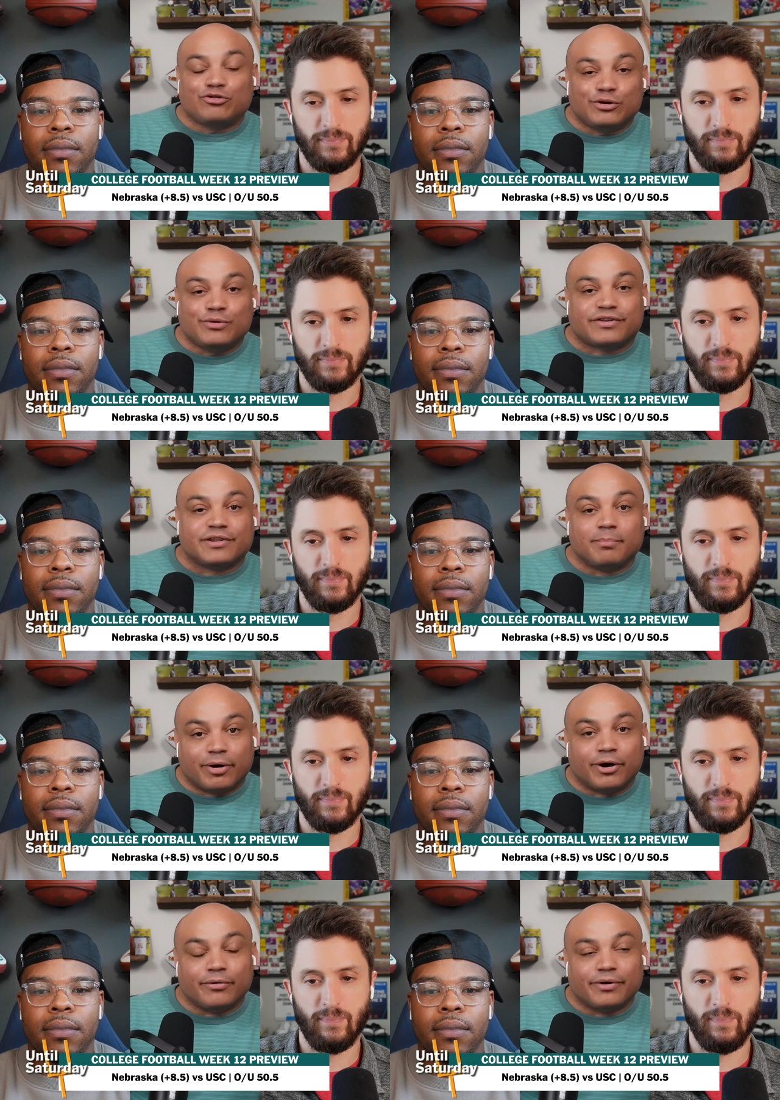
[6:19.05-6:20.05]
Speaker 1: Lewis in the
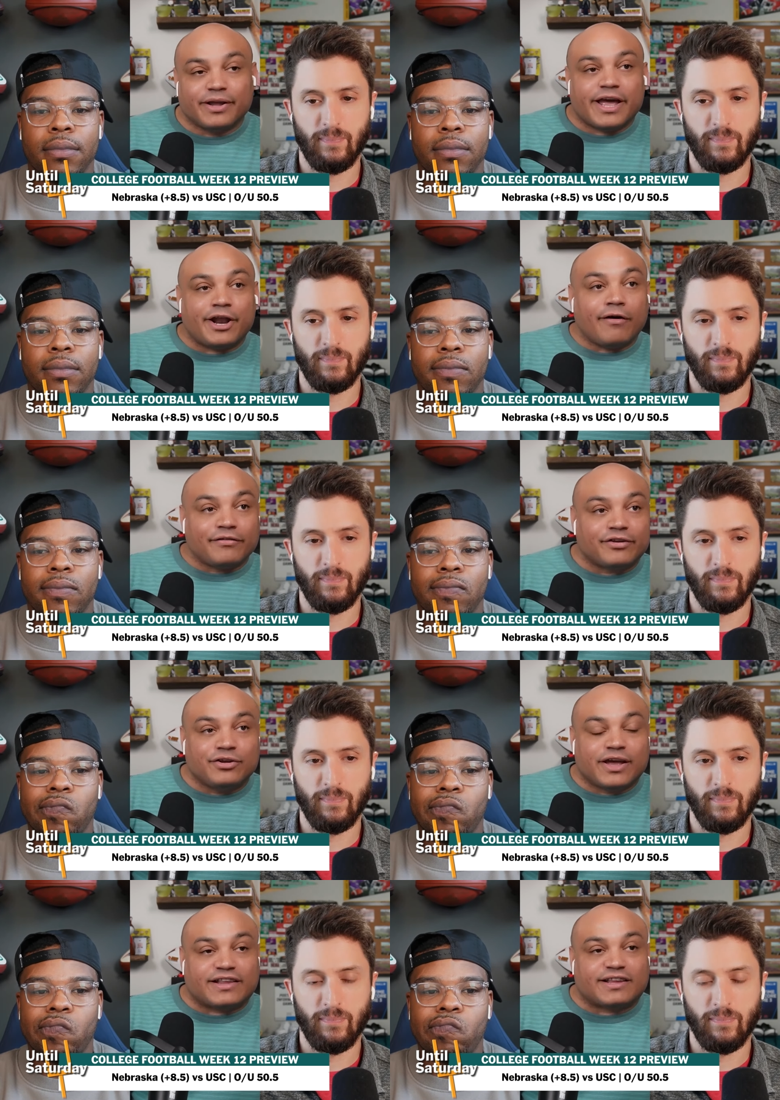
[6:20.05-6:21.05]
boat and all of a sudden you
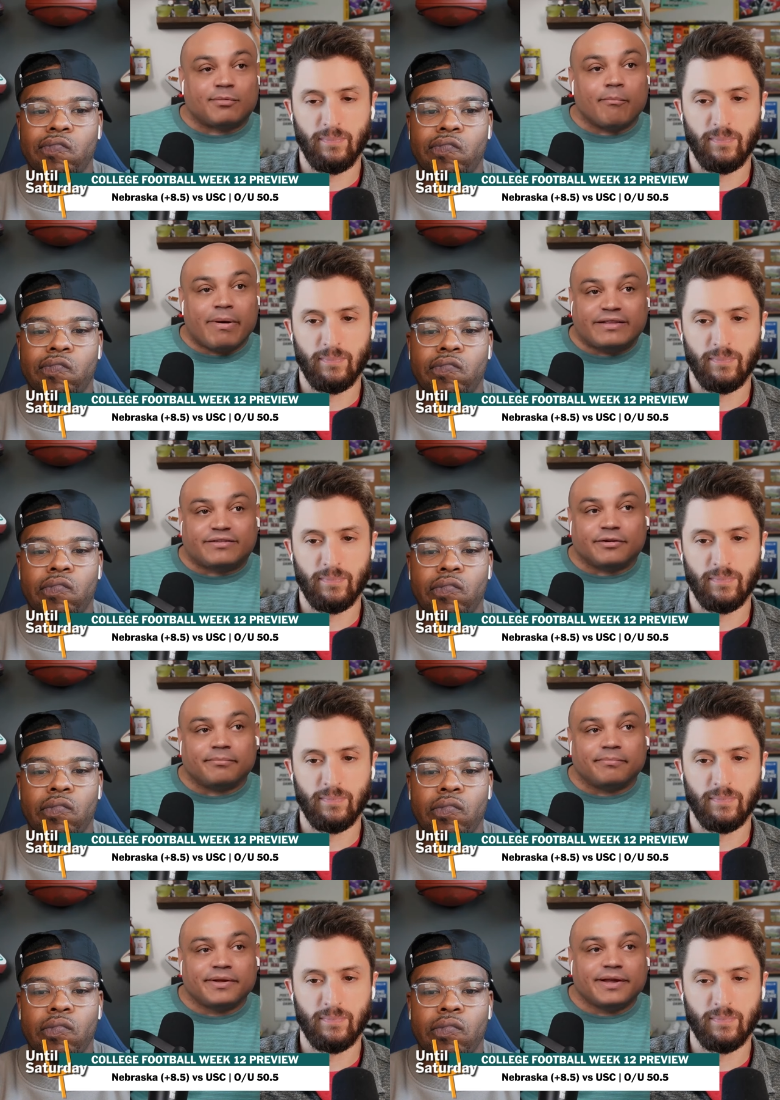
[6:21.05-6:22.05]
got some momentum,
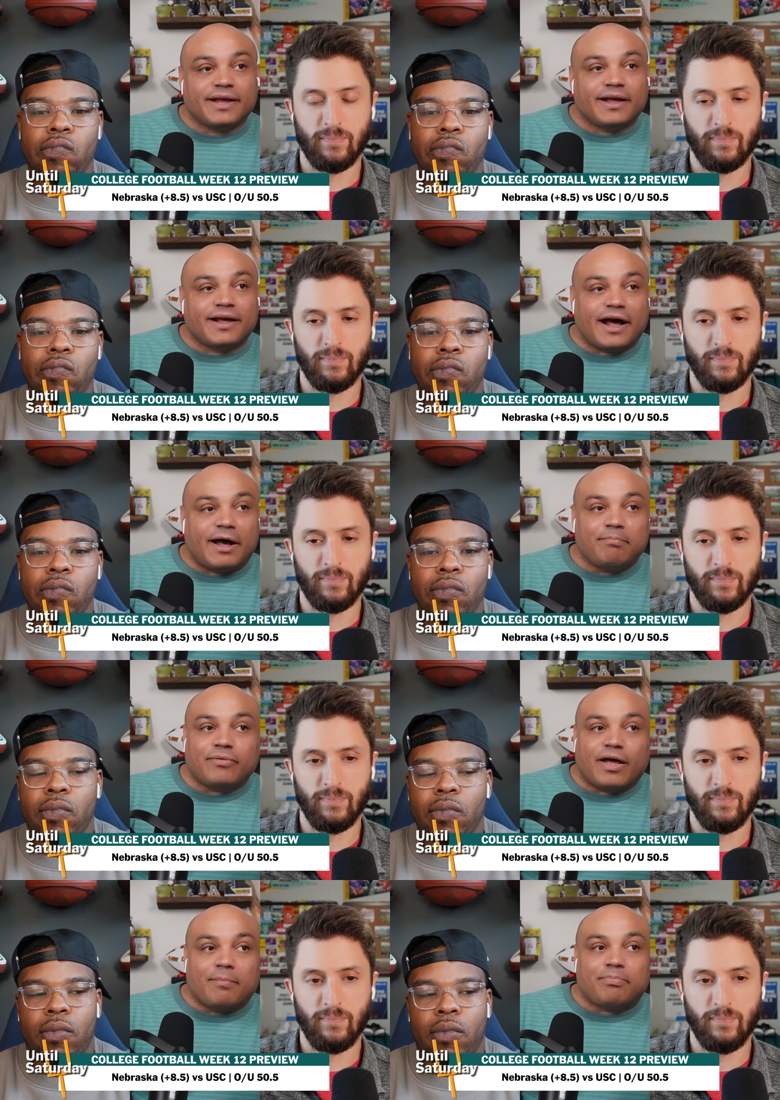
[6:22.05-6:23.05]

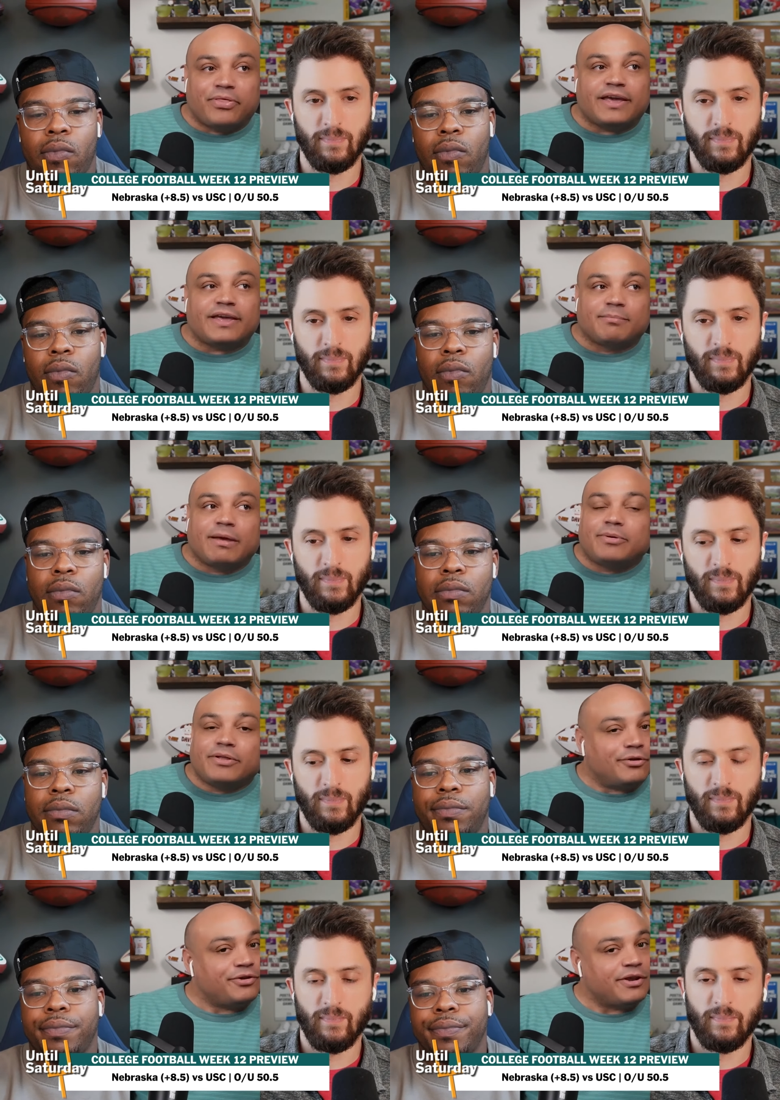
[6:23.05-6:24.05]
I'm thinking maybe a little
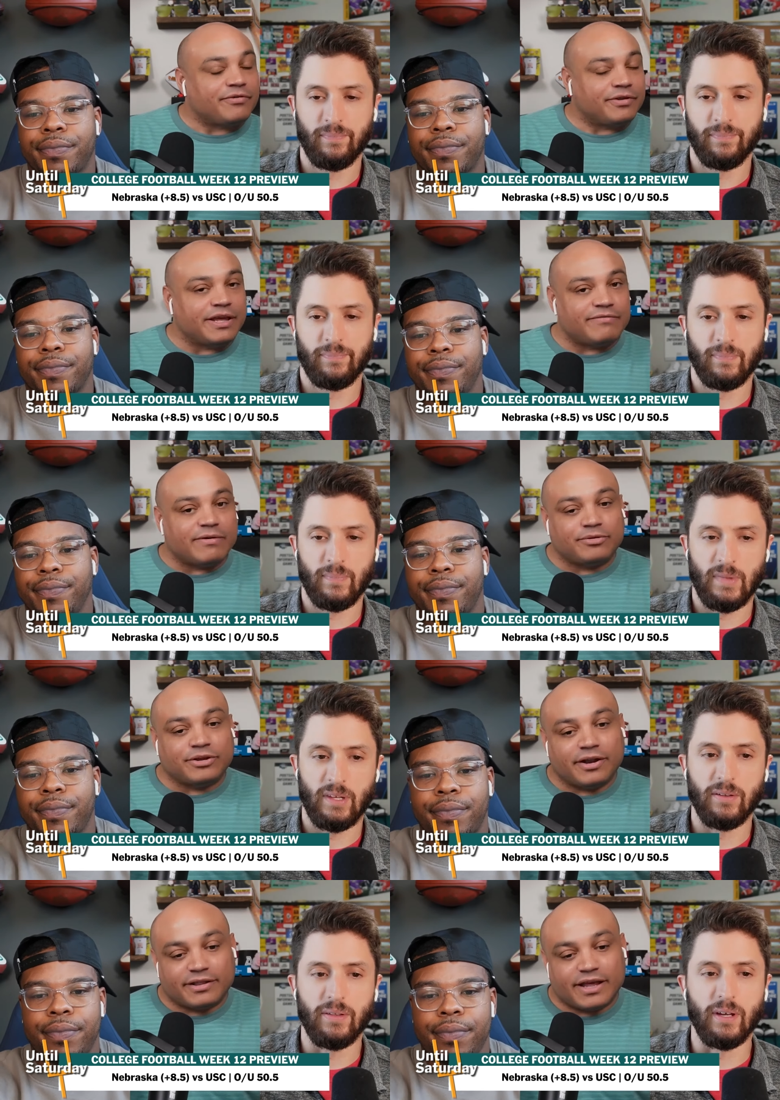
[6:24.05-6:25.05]
differently if I'm Deion
Speaker 2: at
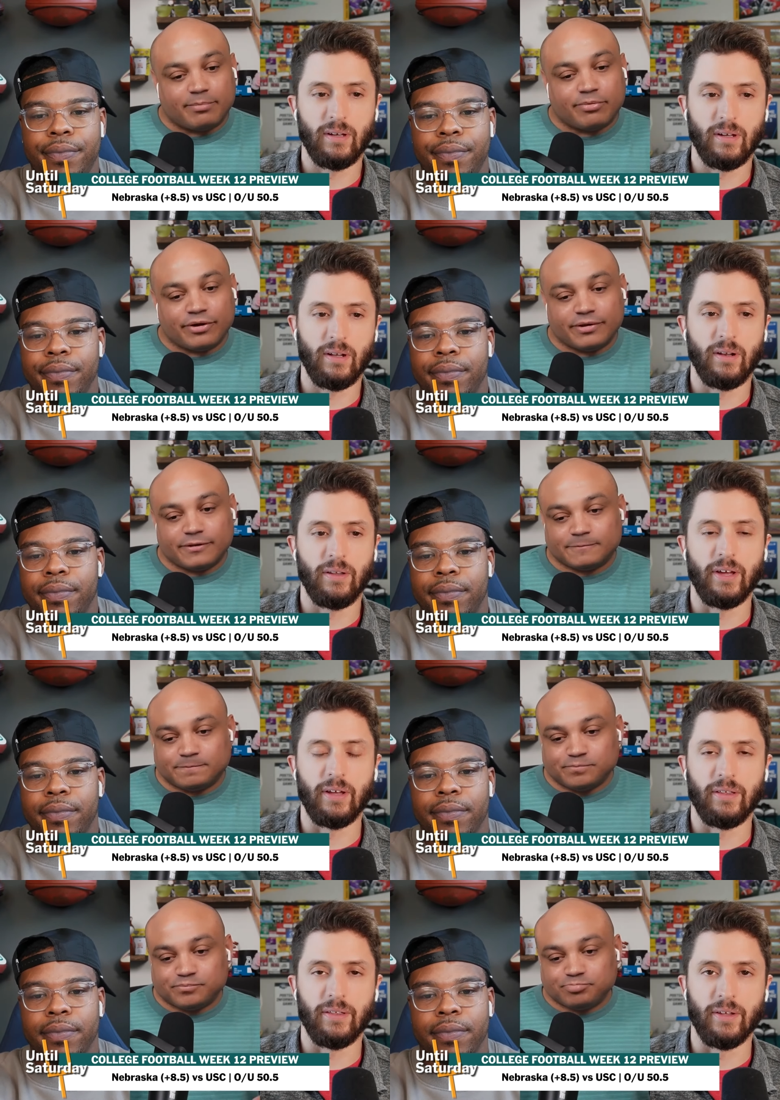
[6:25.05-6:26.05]
that
Speaker 1: point.
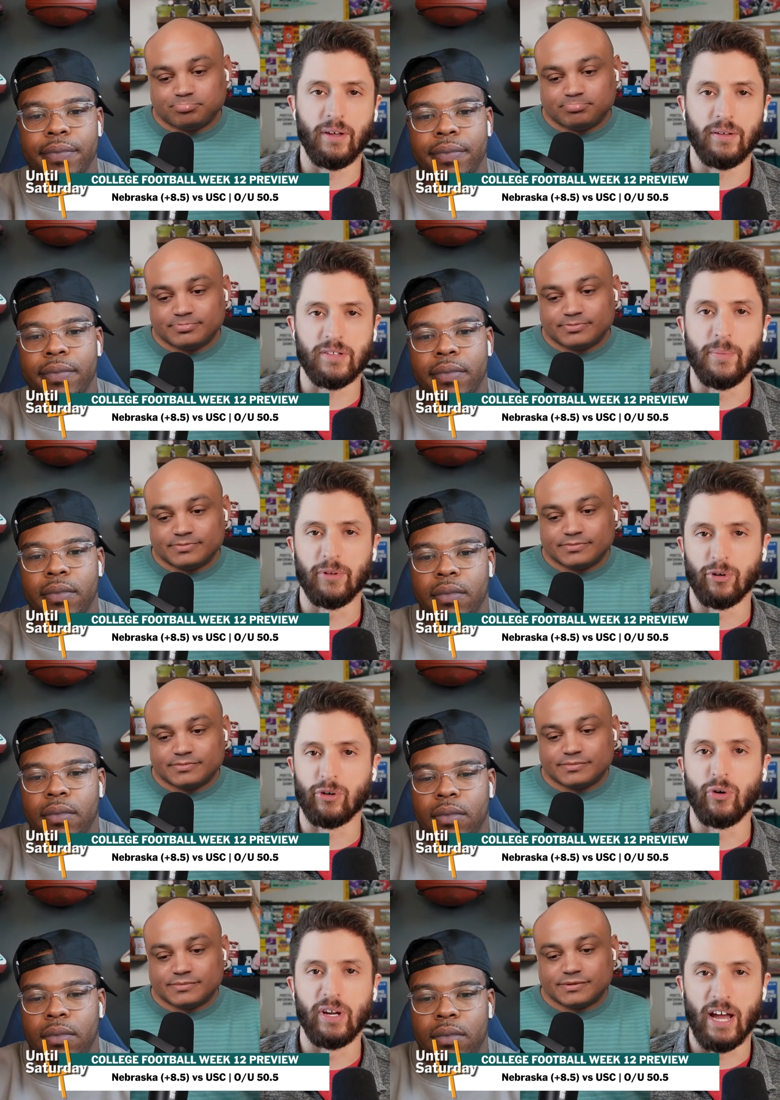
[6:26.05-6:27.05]
Speaker 2: Some of the
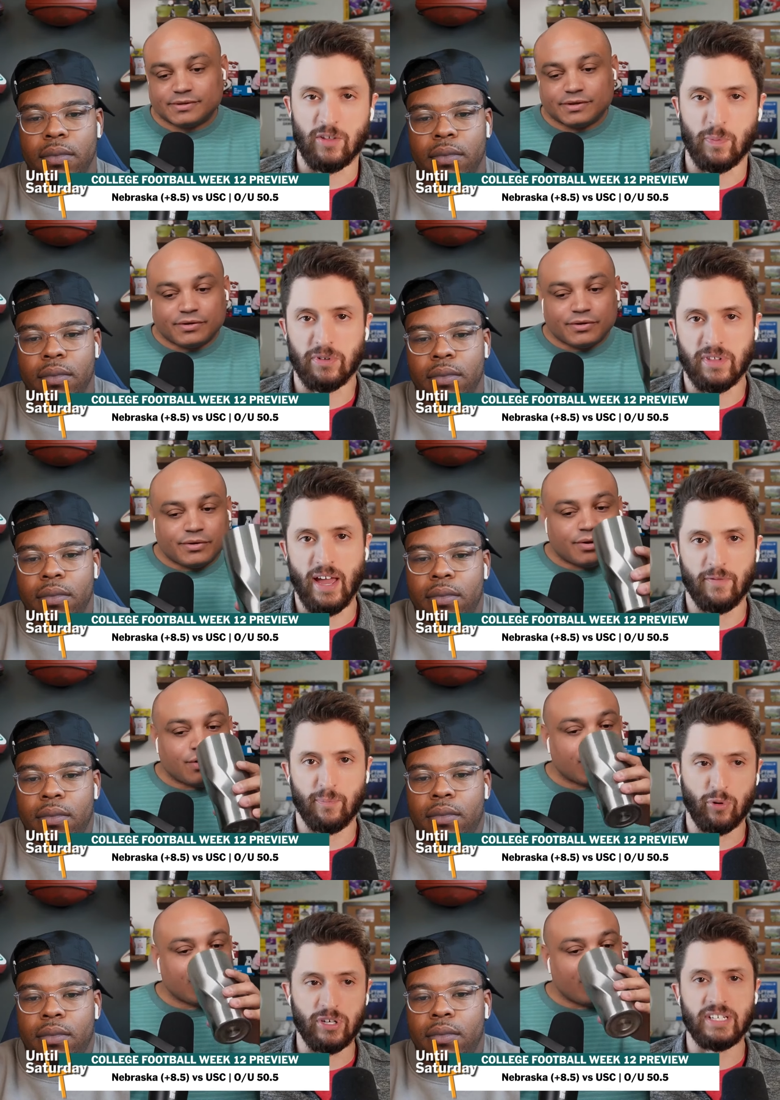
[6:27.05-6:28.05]
recruiting experts have
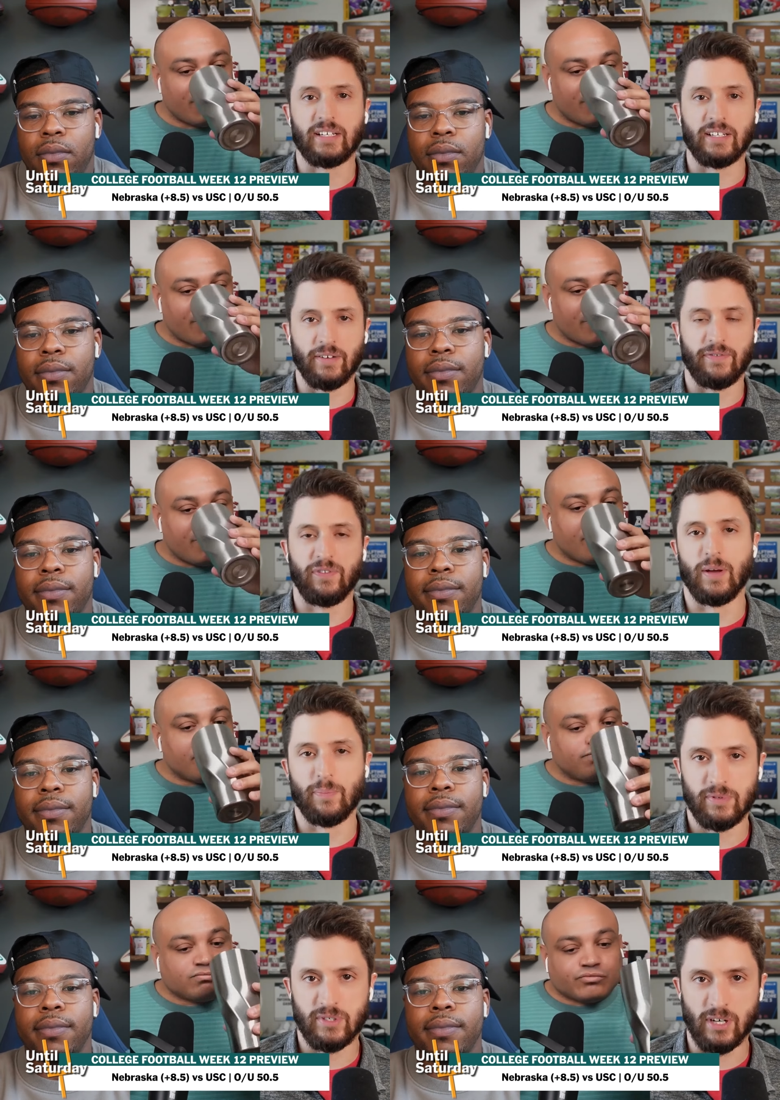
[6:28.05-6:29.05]
predicted a flip
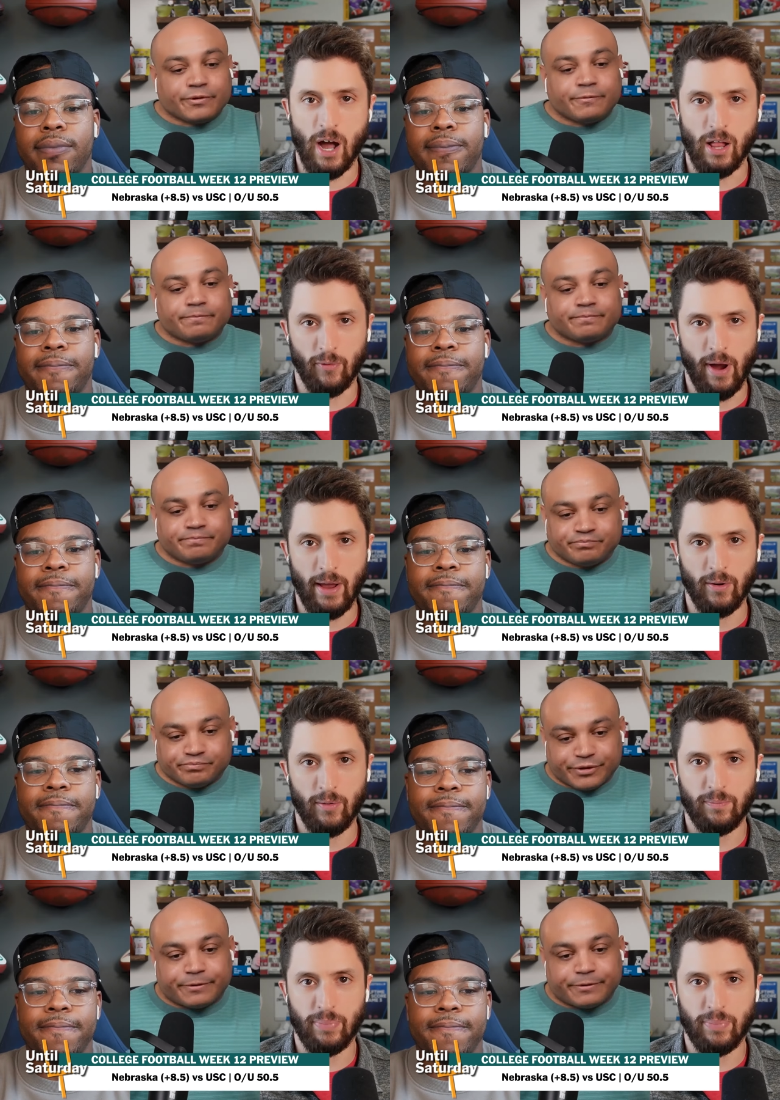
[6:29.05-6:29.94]
to Colorado. But